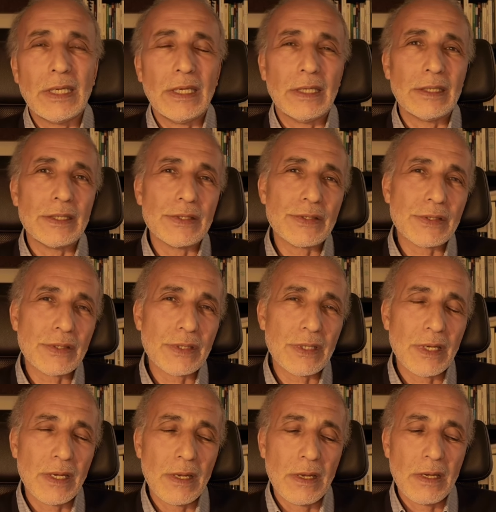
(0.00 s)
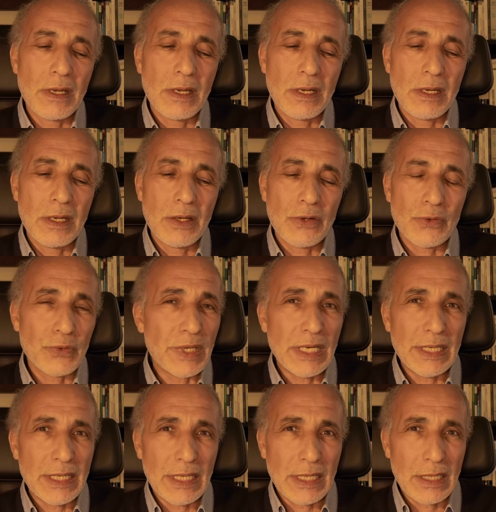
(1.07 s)
is
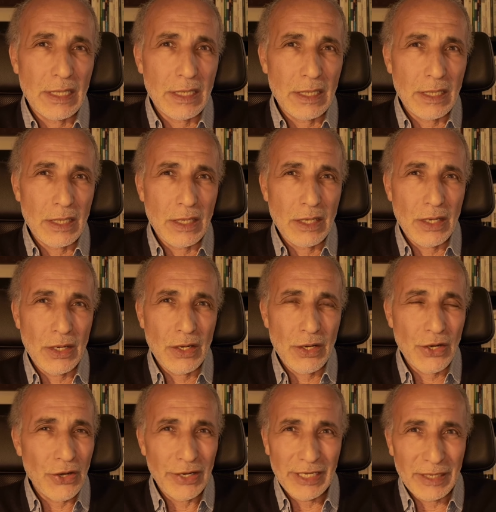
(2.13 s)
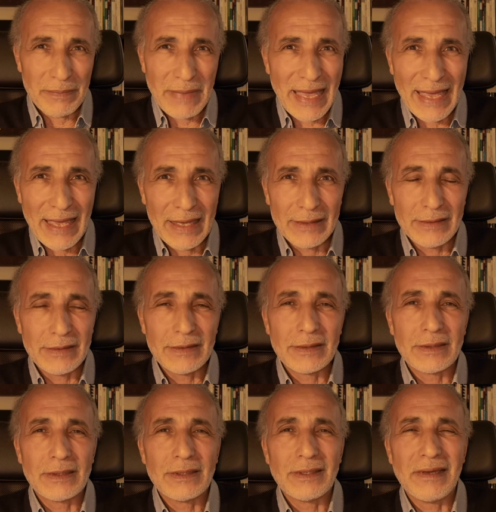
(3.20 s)
really going mad
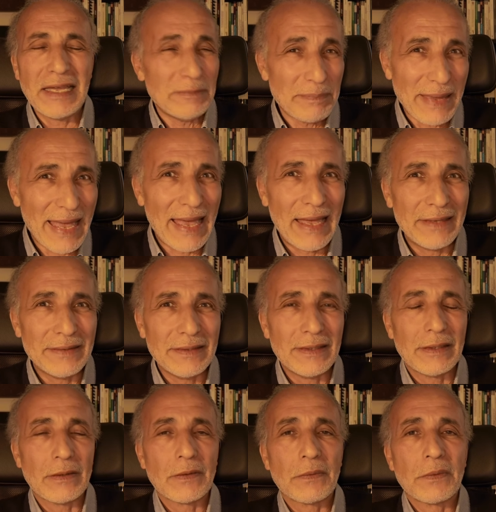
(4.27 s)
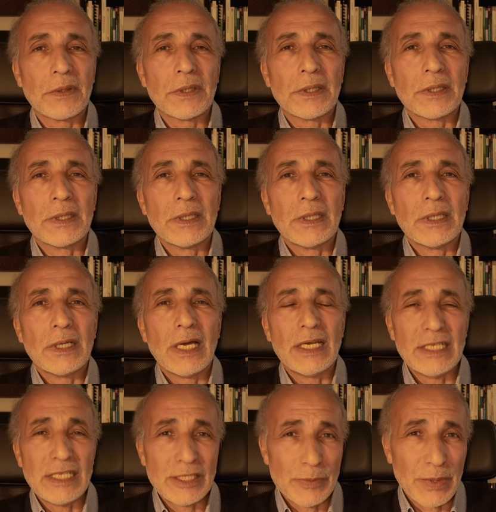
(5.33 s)
and bad,
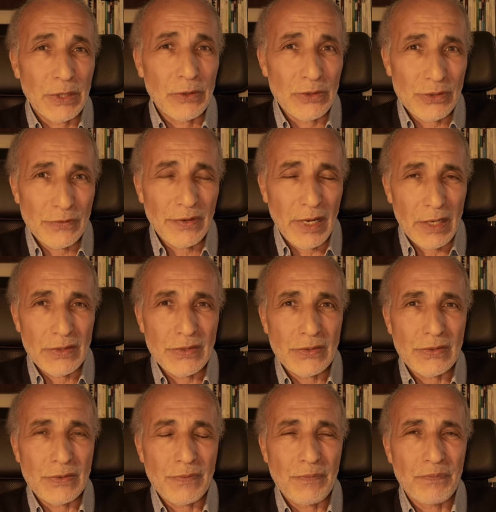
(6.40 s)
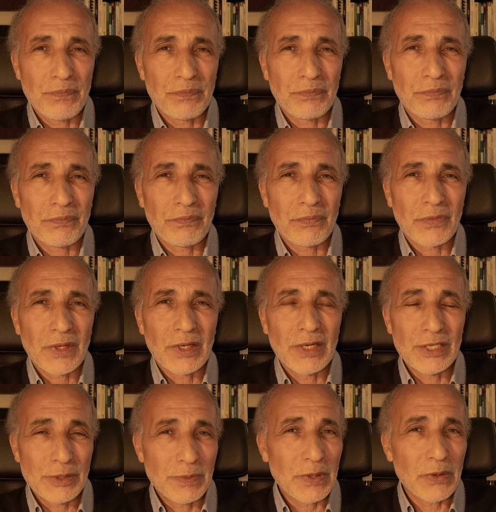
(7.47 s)
and it's because of us.
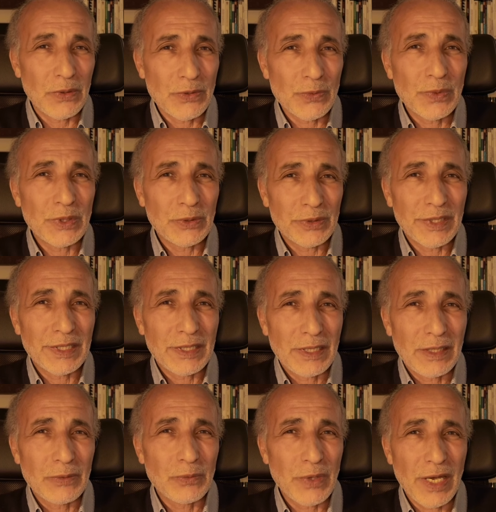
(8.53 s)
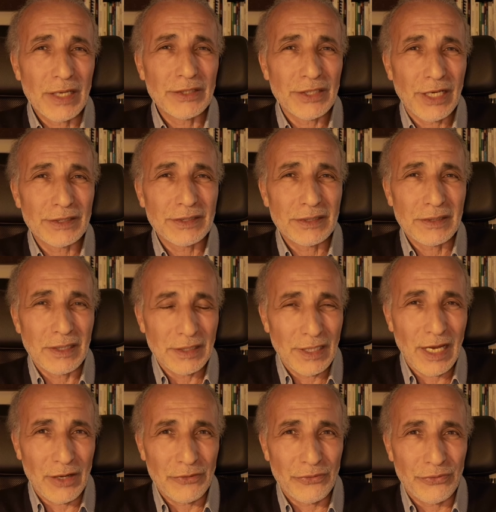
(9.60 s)
It's because we, don't, we are not
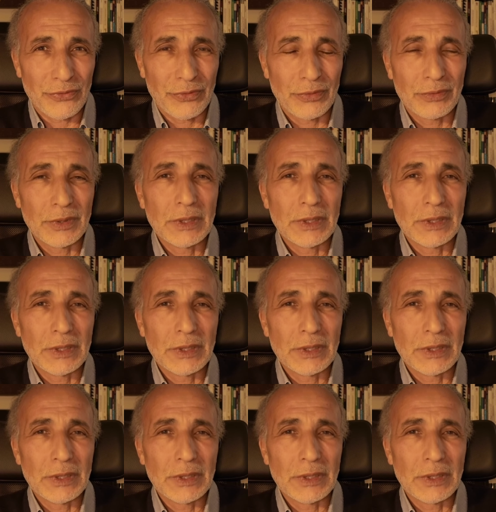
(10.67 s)
enough